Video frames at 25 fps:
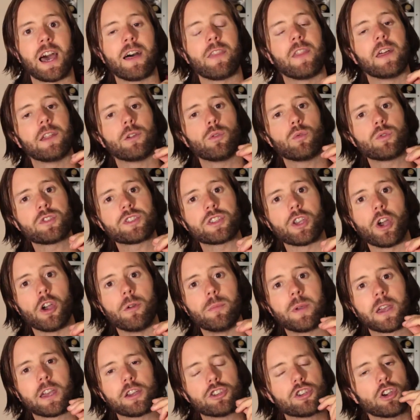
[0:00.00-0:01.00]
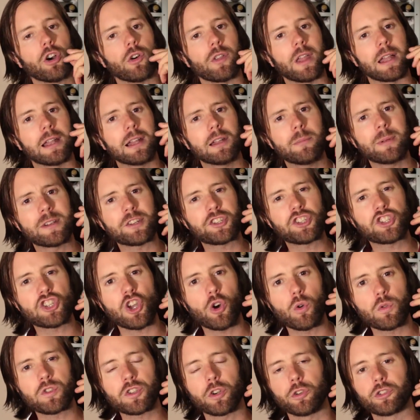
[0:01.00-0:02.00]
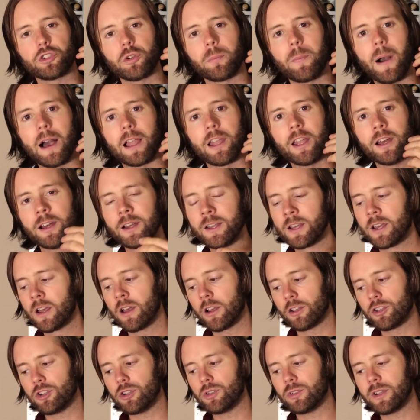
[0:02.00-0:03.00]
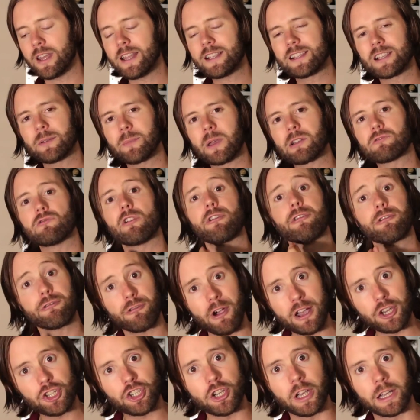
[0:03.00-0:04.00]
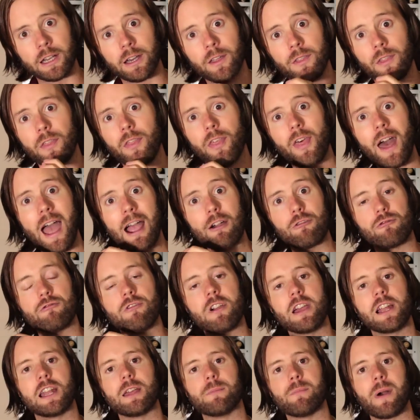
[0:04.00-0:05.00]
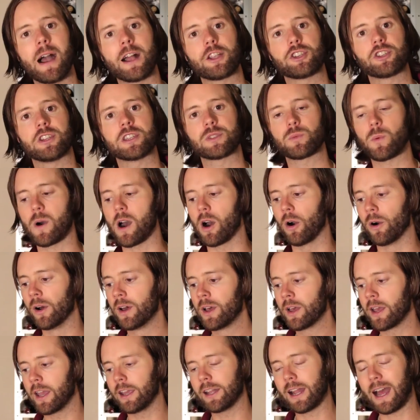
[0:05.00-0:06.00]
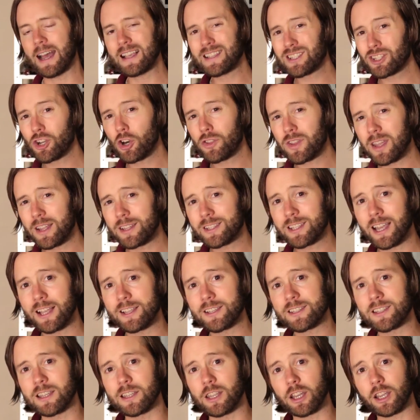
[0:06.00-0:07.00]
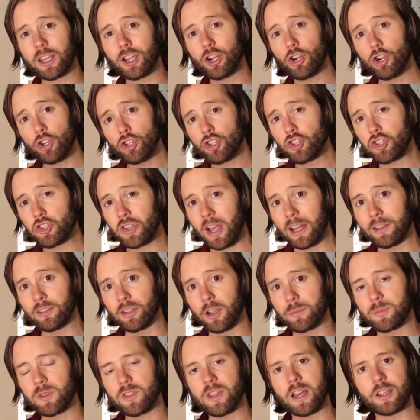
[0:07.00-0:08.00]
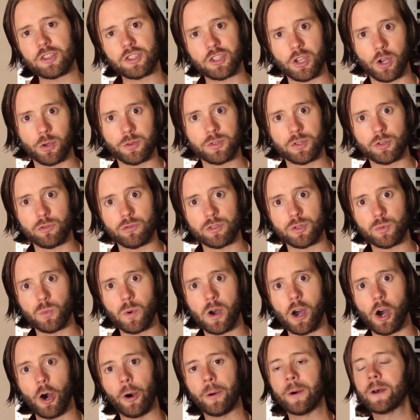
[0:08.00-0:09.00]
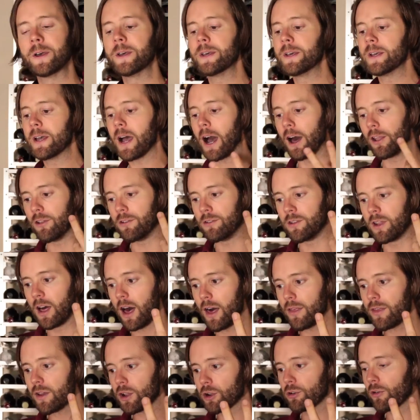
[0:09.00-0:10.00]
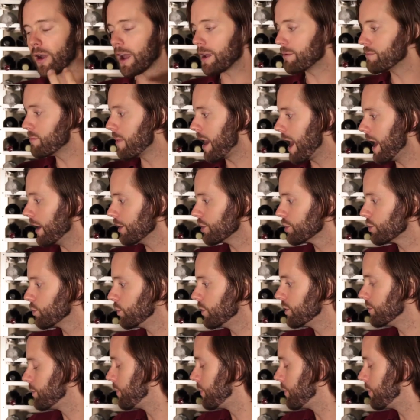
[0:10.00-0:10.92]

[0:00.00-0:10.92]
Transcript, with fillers: And then also because you've got that little bit of salt on your palate, you need something refreshing, and that really matches well. It has got the intensity that could stand up to that salsa as well. Another great match would